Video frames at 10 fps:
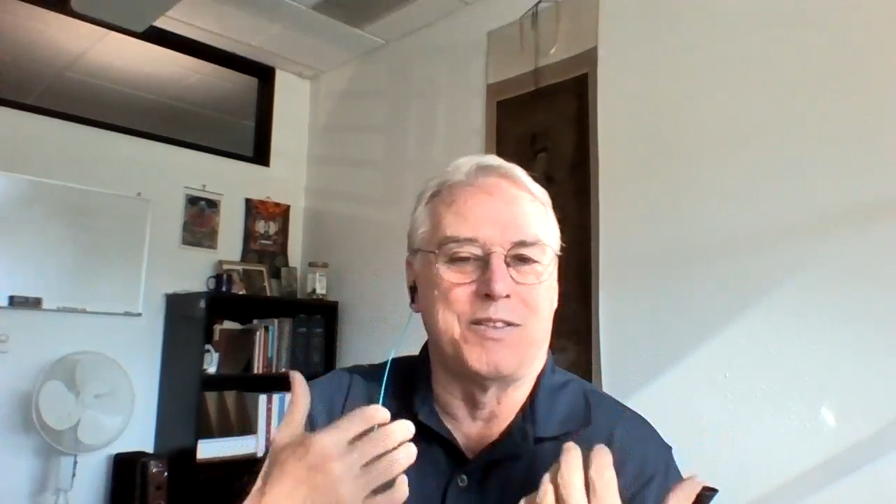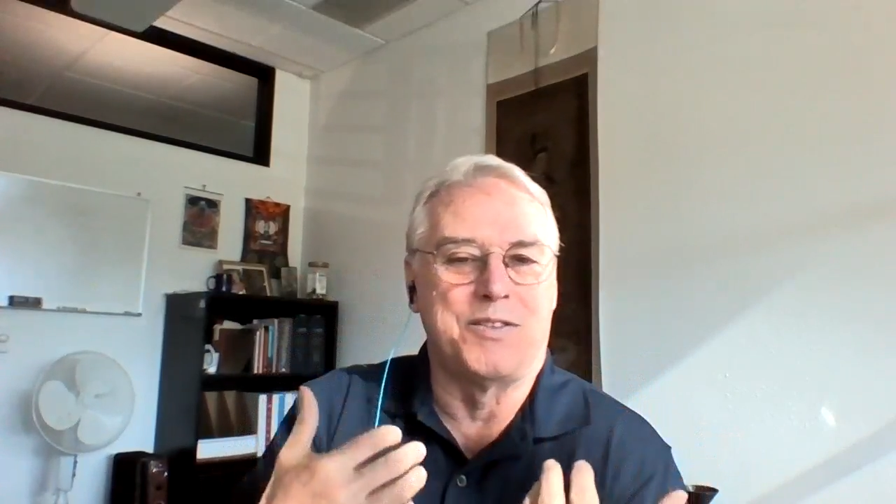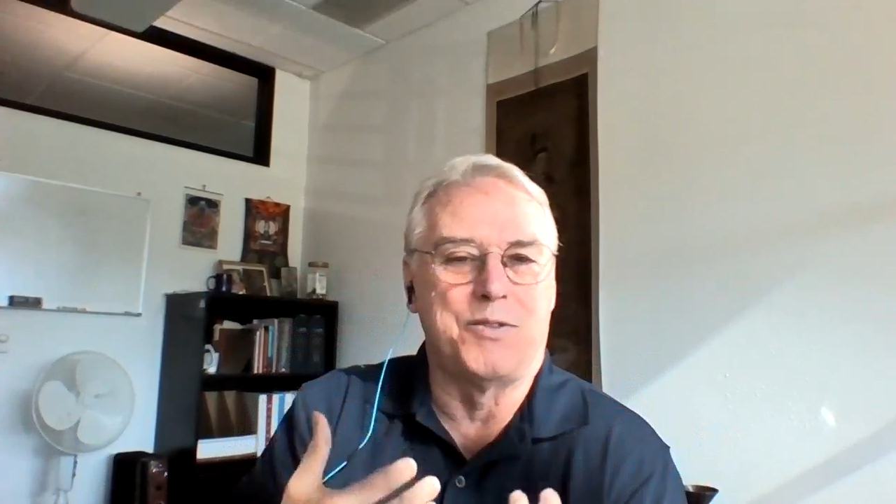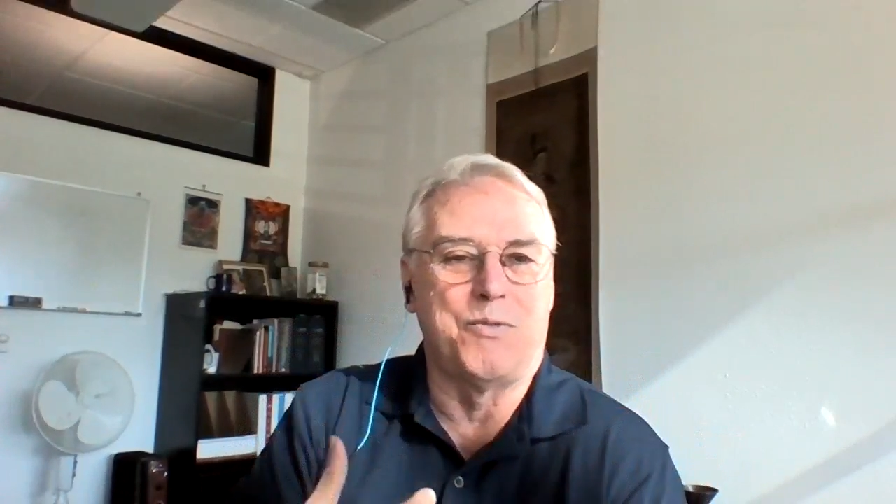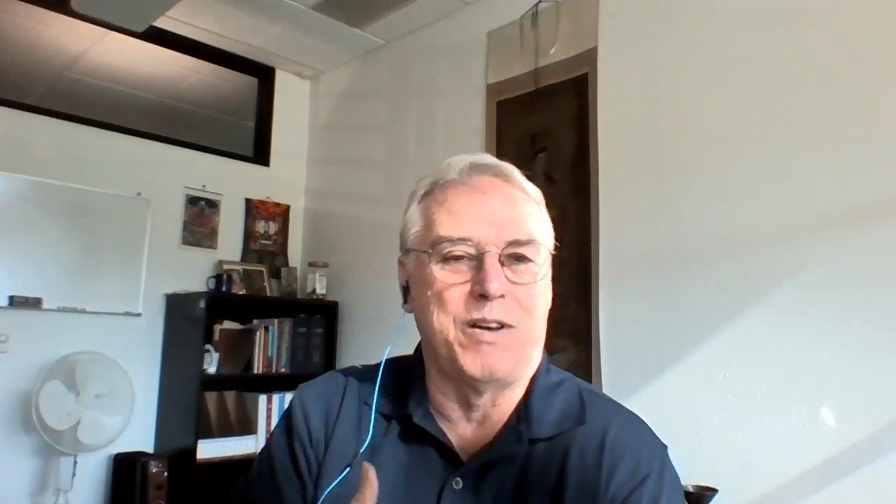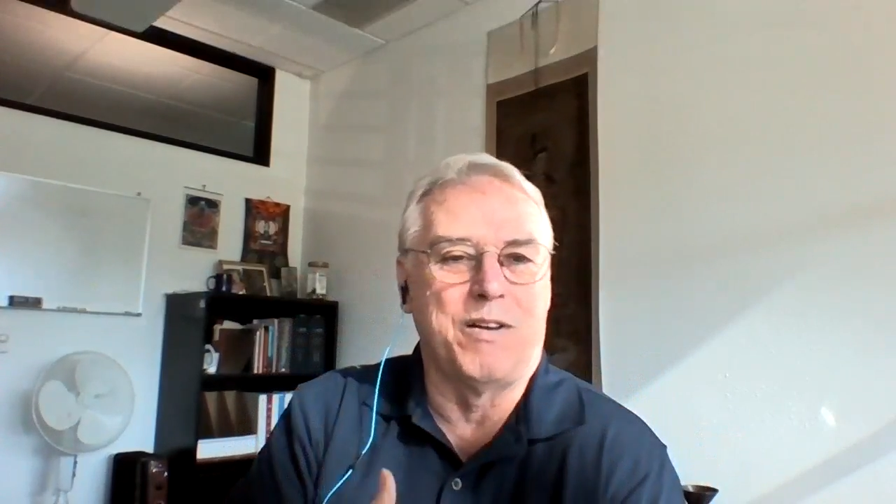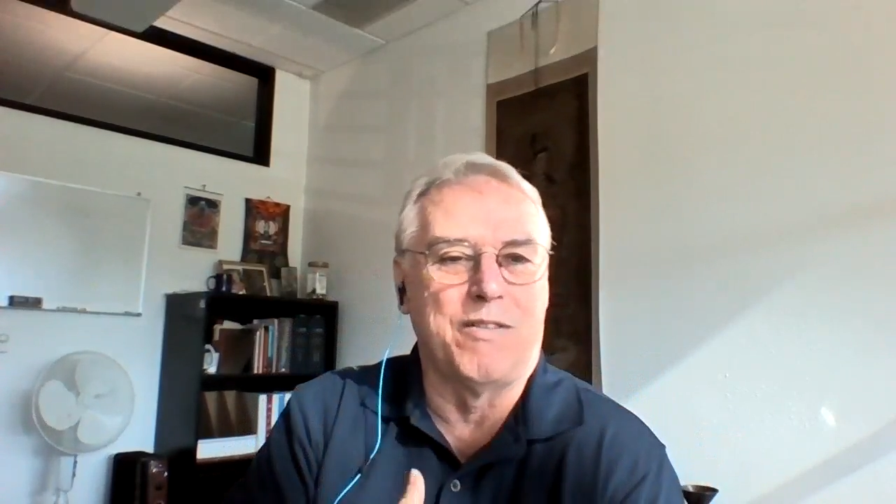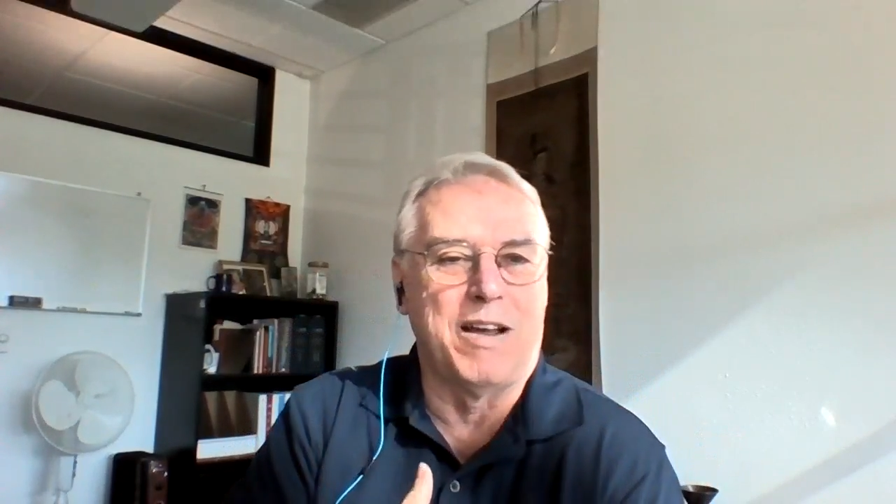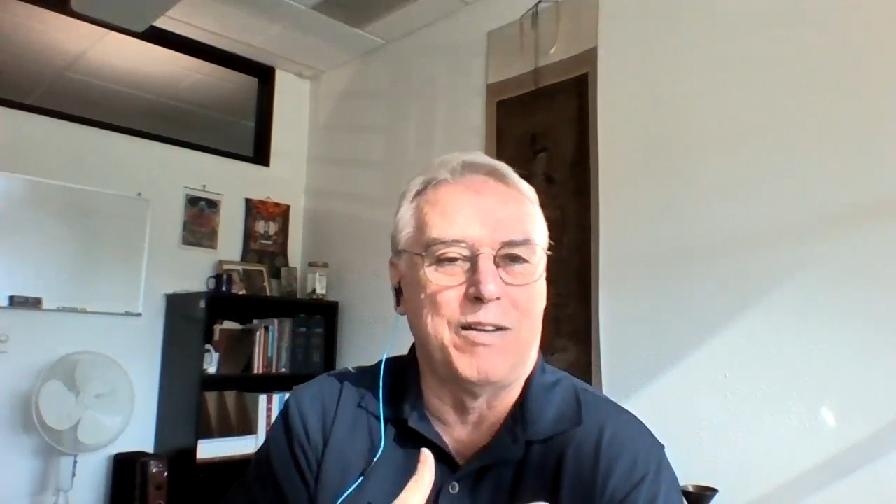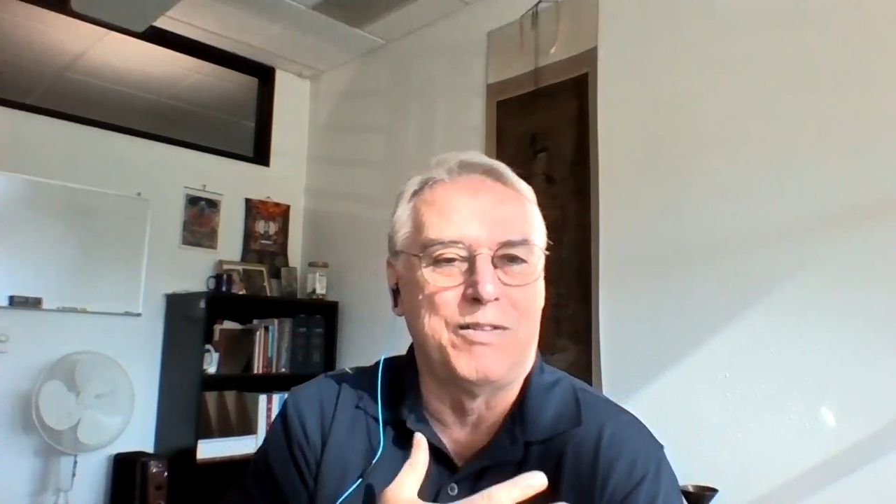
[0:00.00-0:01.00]
that you wear
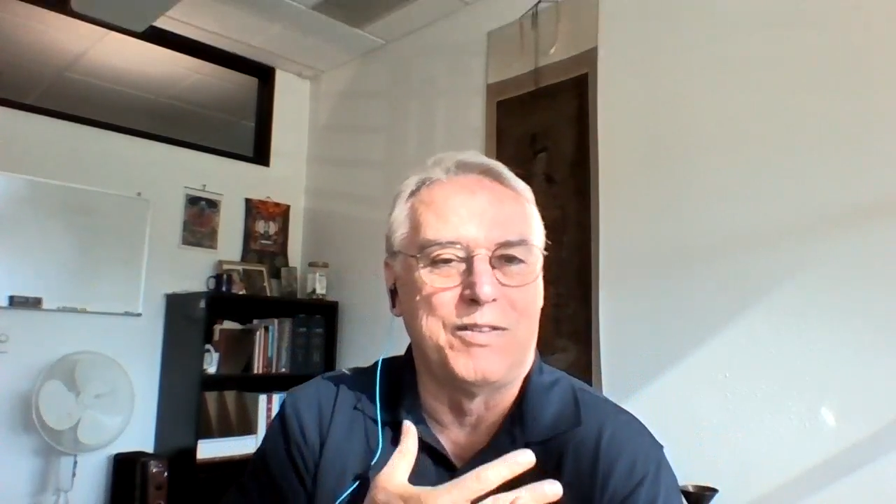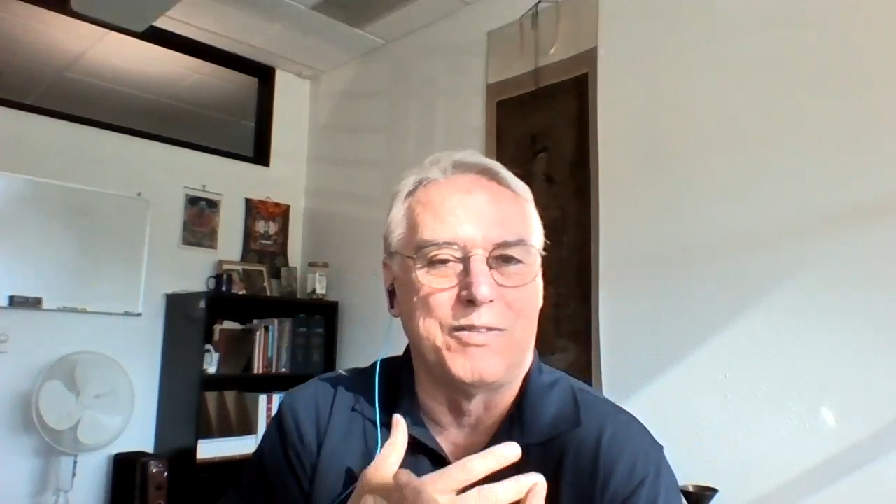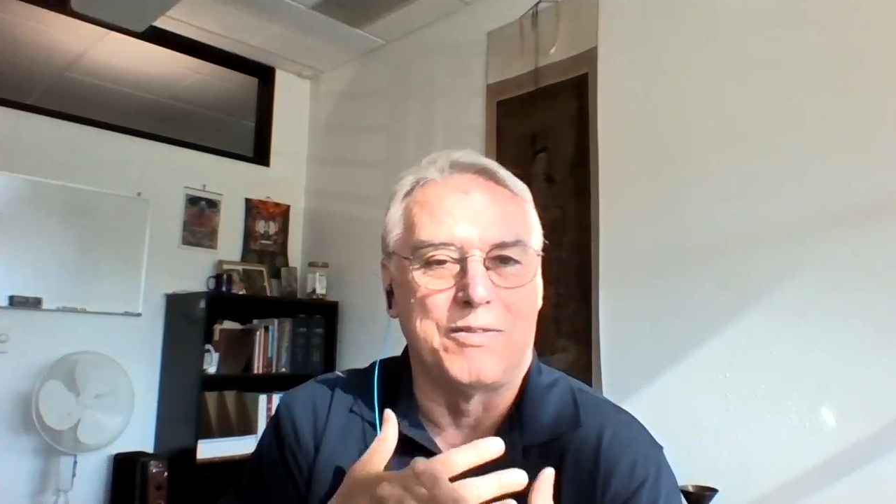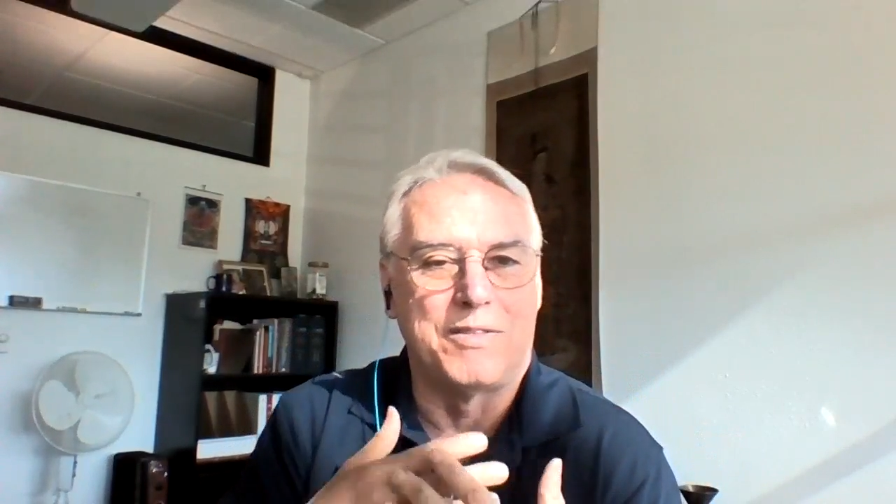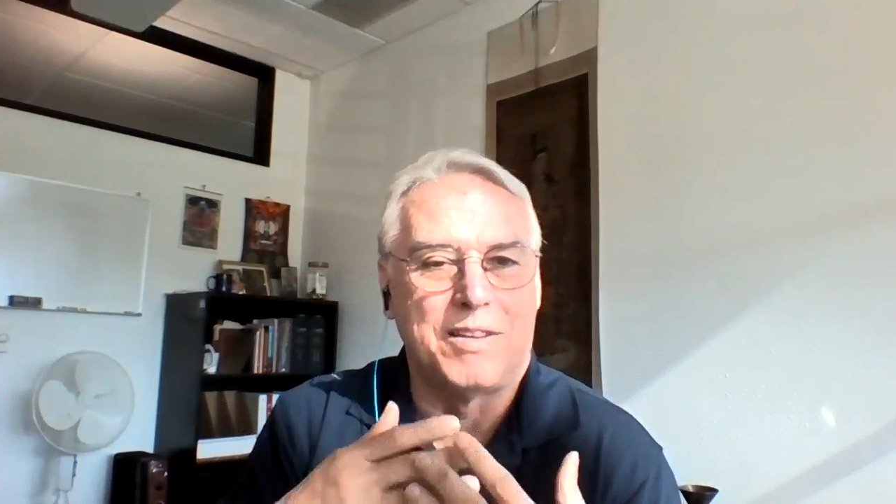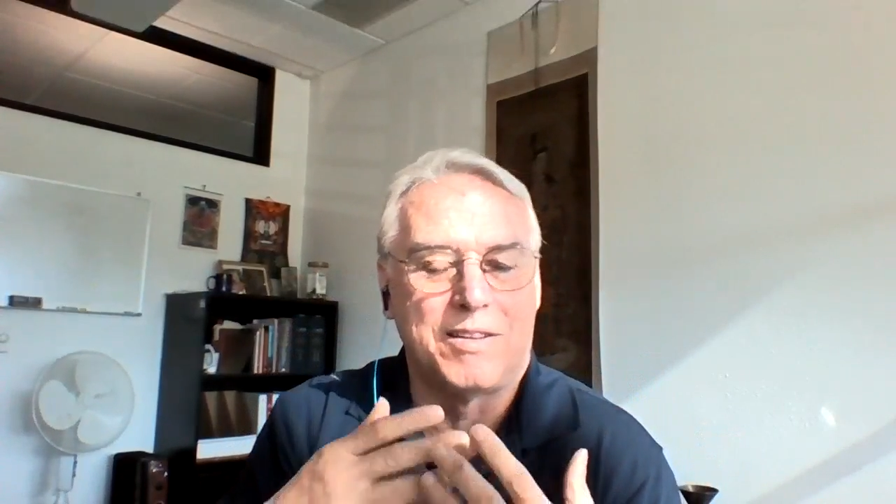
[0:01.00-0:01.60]
around you